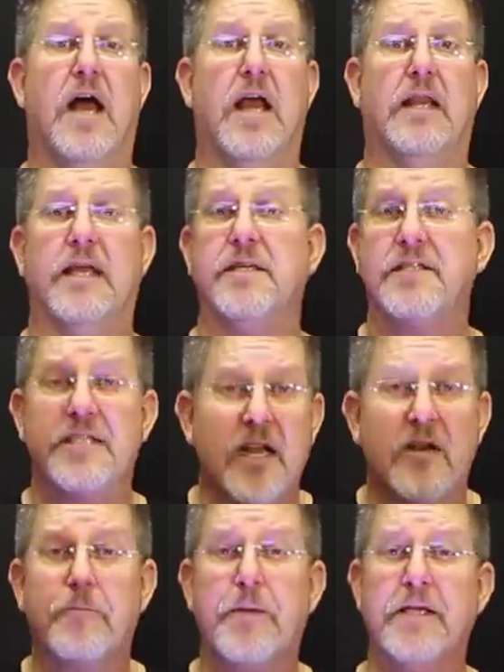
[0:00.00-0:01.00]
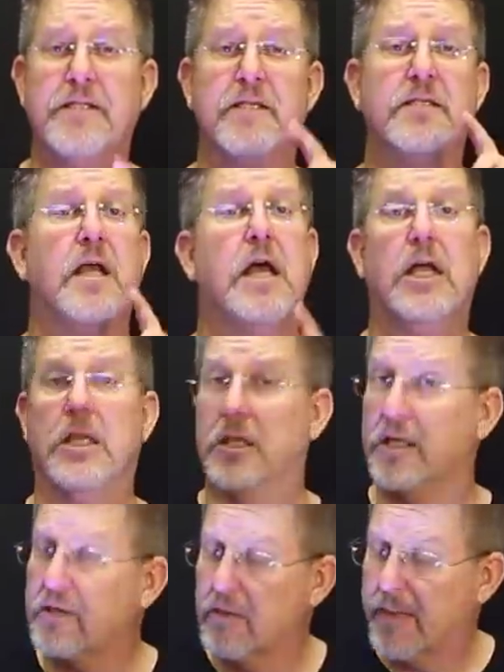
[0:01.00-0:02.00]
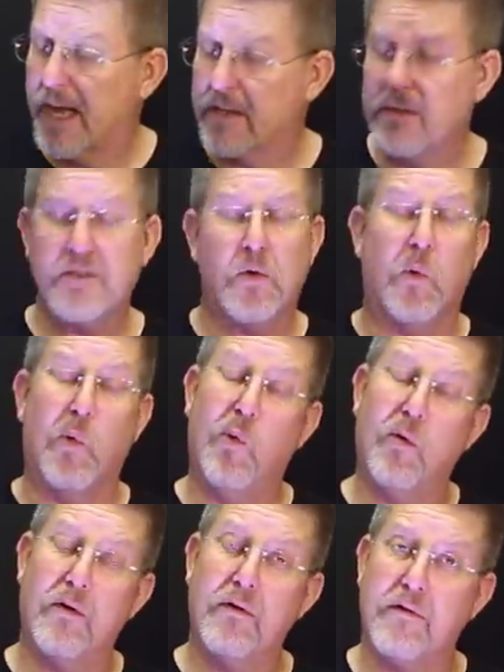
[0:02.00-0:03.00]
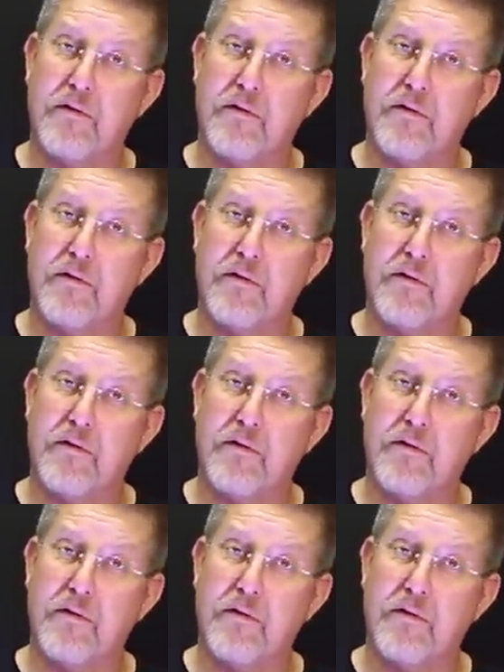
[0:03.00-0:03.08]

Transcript: highlight centerpieces, liquor bottles, or